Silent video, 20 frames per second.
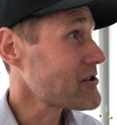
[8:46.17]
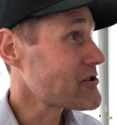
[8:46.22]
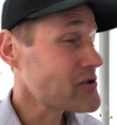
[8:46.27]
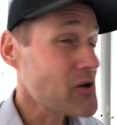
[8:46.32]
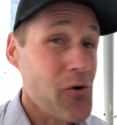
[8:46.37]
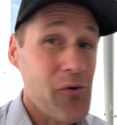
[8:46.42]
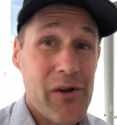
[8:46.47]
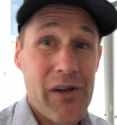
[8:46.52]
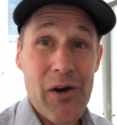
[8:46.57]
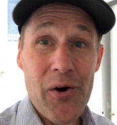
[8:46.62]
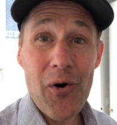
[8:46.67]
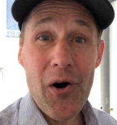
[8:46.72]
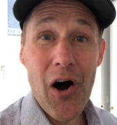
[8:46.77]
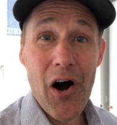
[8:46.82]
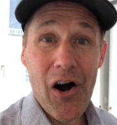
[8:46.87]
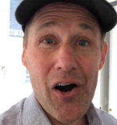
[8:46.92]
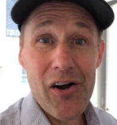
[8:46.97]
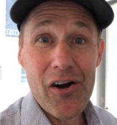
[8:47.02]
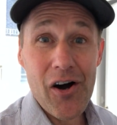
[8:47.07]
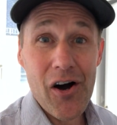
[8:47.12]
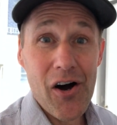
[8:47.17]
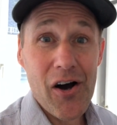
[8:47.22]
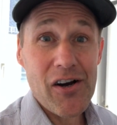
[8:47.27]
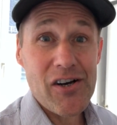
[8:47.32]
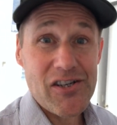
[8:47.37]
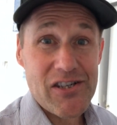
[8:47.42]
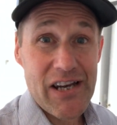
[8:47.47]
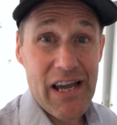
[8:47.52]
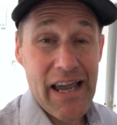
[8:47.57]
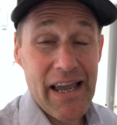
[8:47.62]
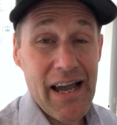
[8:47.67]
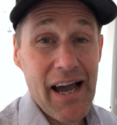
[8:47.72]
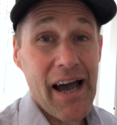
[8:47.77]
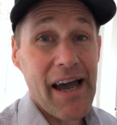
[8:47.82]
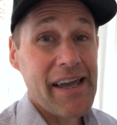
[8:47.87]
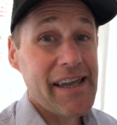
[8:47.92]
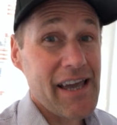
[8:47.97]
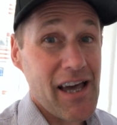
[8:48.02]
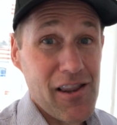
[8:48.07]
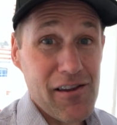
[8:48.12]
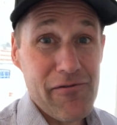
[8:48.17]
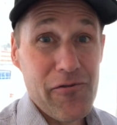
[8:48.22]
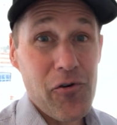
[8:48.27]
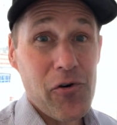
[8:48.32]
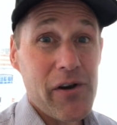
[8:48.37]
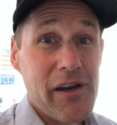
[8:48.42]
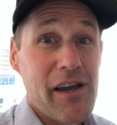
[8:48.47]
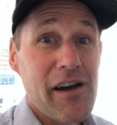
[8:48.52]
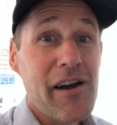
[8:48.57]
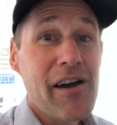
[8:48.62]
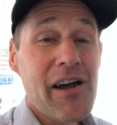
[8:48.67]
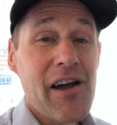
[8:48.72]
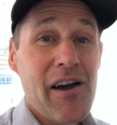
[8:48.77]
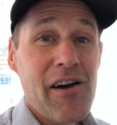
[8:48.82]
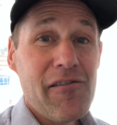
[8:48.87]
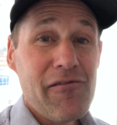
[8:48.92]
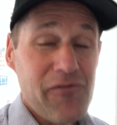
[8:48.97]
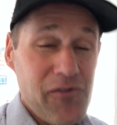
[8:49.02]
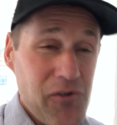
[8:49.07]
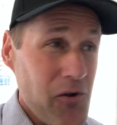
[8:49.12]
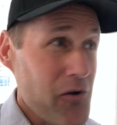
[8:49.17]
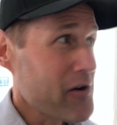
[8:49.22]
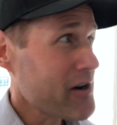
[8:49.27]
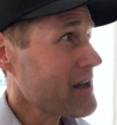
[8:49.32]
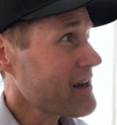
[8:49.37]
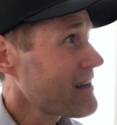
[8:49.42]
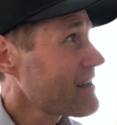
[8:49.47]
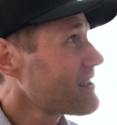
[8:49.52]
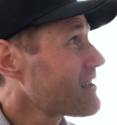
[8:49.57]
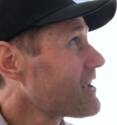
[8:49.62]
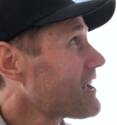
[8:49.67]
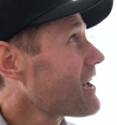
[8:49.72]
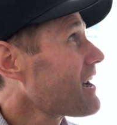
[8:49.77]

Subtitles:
Tokyo, Hong Kong, Shanghai, California, Florida,